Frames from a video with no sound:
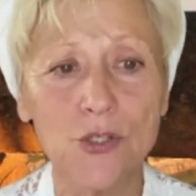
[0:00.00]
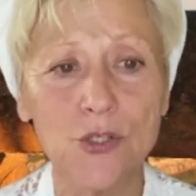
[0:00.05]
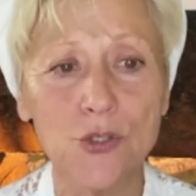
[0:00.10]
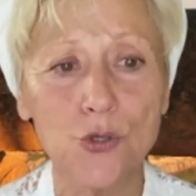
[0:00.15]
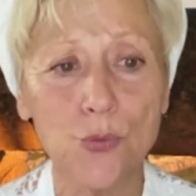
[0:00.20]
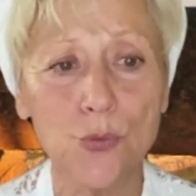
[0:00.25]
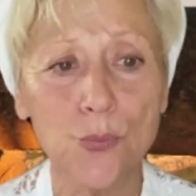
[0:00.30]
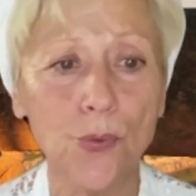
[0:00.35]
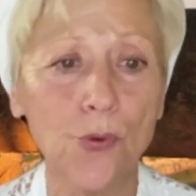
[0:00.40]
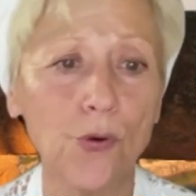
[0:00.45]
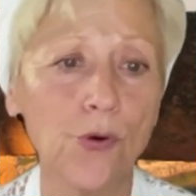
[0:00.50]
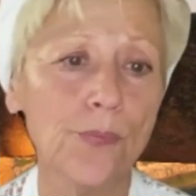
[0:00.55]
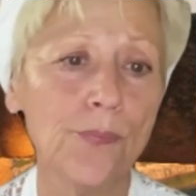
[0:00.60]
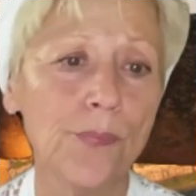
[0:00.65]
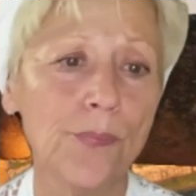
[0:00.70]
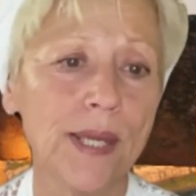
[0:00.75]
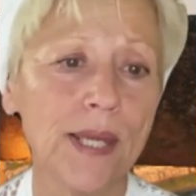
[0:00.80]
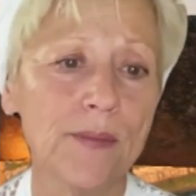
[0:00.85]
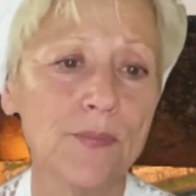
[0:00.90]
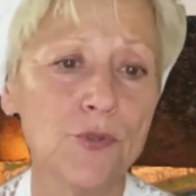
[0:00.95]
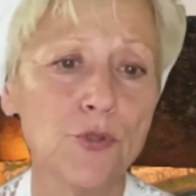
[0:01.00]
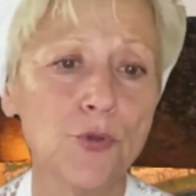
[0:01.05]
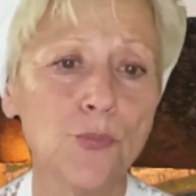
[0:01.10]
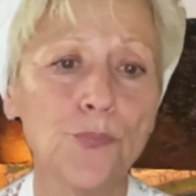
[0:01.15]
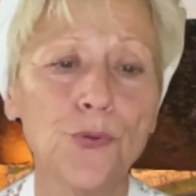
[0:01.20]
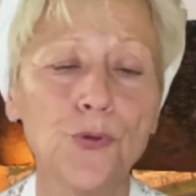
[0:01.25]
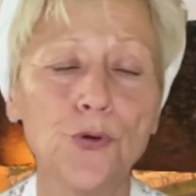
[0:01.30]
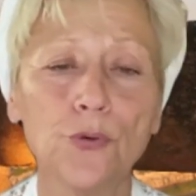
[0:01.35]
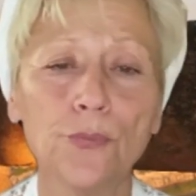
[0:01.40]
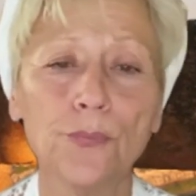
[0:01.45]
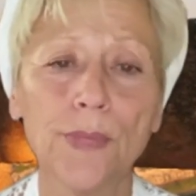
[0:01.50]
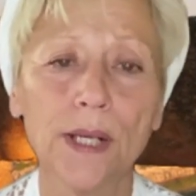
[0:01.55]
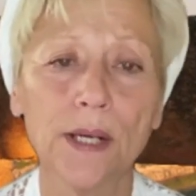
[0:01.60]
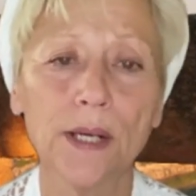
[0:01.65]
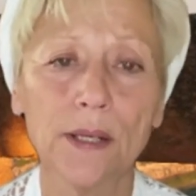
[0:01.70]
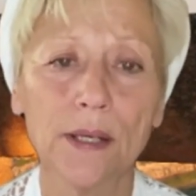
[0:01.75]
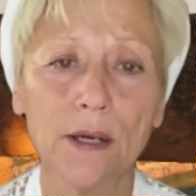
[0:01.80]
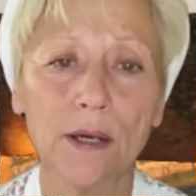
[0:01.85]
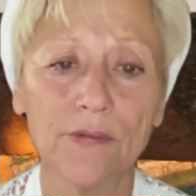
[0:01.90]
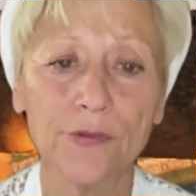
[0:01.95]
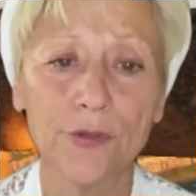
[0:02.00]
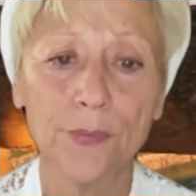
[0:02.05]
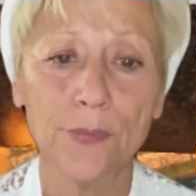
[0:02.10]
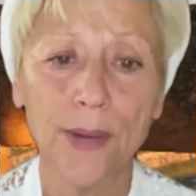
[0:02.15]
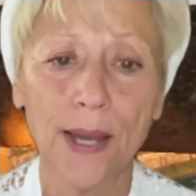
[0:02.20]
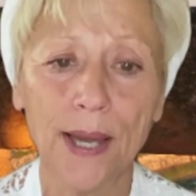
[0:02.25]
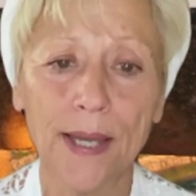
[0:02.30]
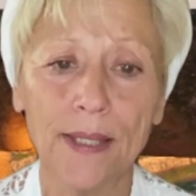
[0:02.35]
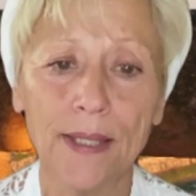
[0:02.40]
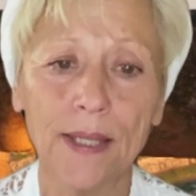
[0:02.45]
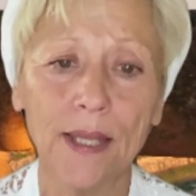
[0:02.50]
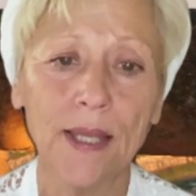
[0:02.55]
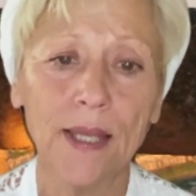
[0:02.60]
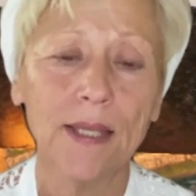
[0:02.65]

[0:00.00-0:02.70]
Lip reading: newborn babes the pure milk of the mind,